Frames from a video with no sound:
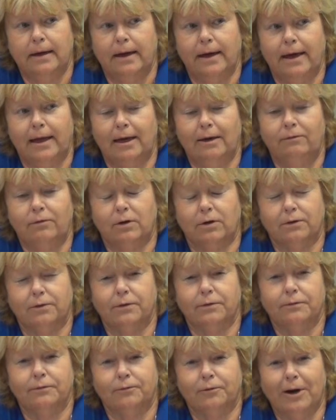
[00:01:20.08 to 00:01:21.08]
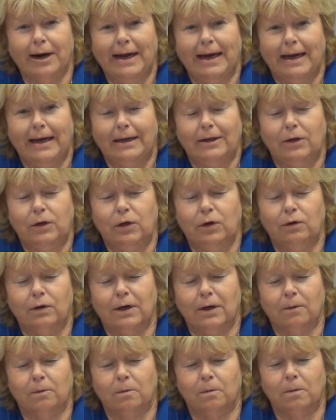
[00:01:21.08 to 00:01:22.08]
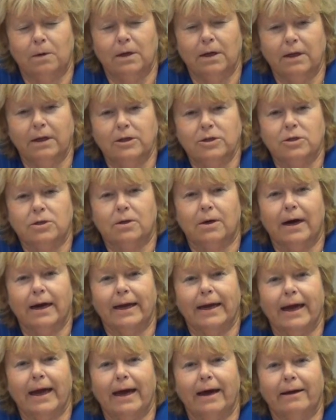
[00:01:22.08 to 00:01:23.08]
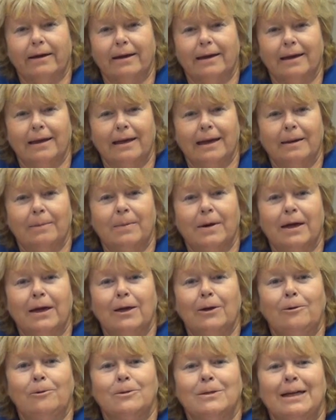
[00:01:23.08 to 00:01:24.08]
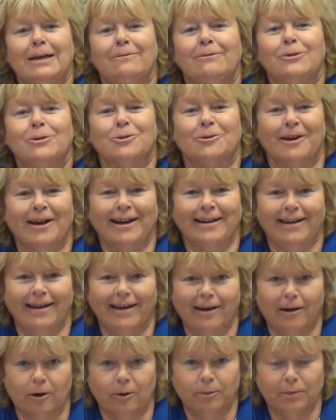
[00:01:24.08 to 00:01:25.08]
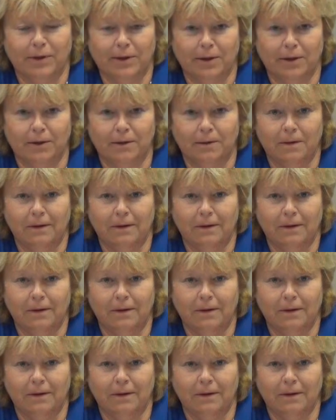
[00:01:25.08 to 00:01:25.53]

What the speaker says: And if you're afraid, you can really strike out at anybody who's even trying to help you.